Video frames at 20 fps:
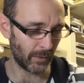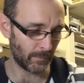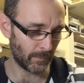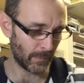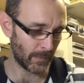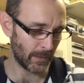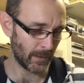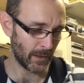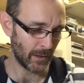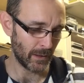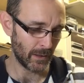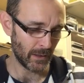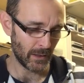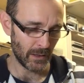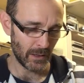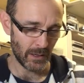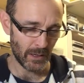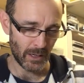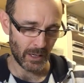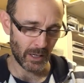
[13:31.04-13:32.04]

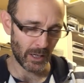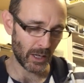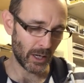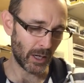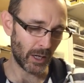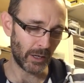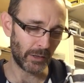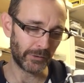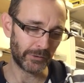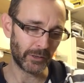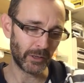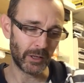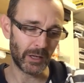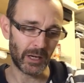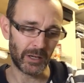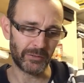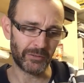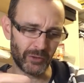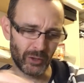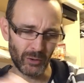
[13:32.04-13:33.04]
So yeah,
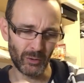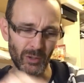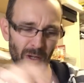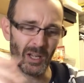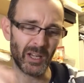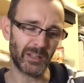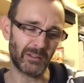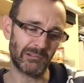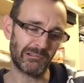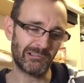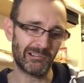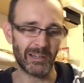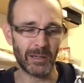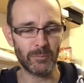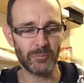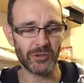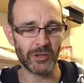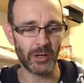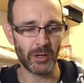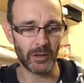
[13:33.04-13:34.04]
there's 2 like
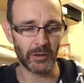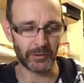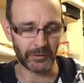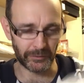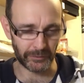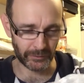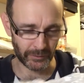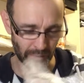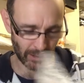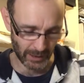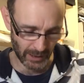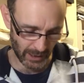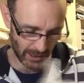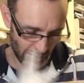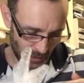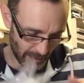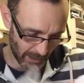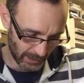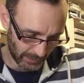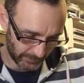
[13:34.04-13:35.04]
cream jugs
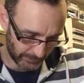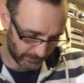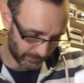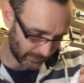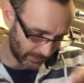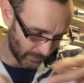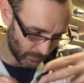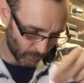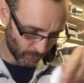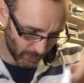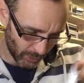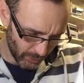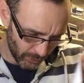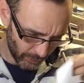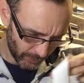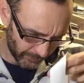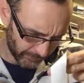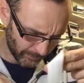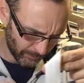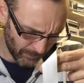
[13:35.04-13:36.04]
and what
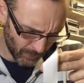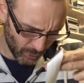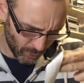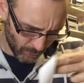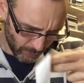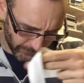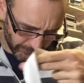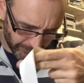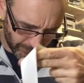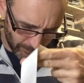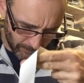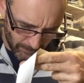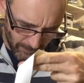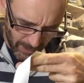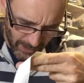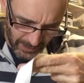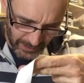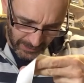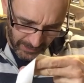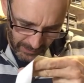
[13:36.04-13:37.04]
looks more to
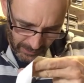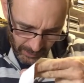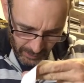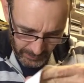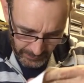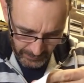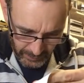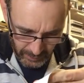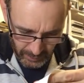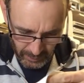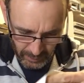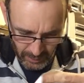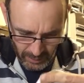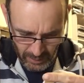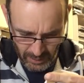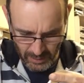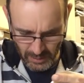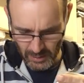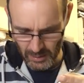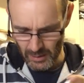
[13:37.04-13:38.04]
me like a
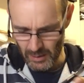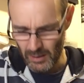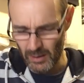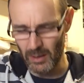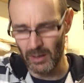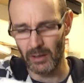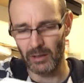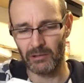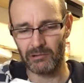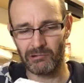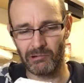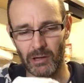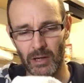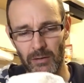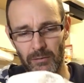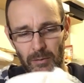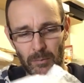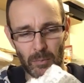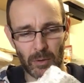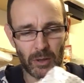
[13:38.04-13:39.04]

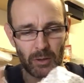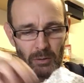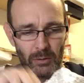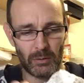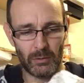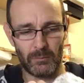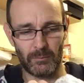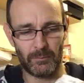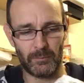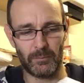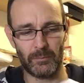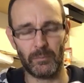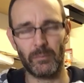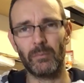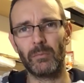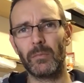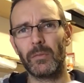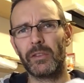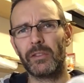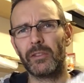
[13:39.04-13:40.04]
gravy boat
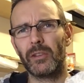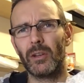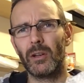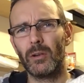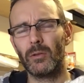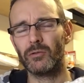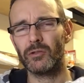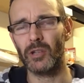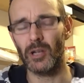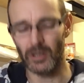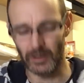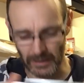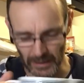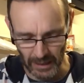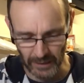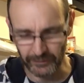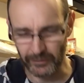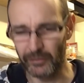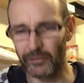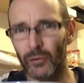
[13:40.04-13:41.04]
style jug. It
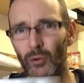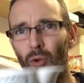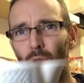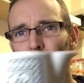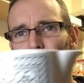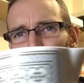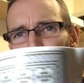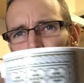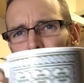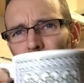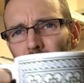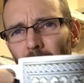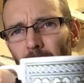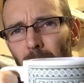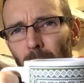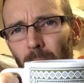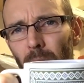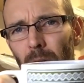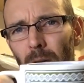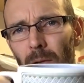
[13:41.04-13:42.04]
has a saucer with it
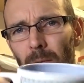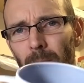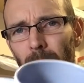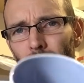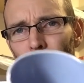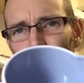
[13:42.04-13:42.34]
as well.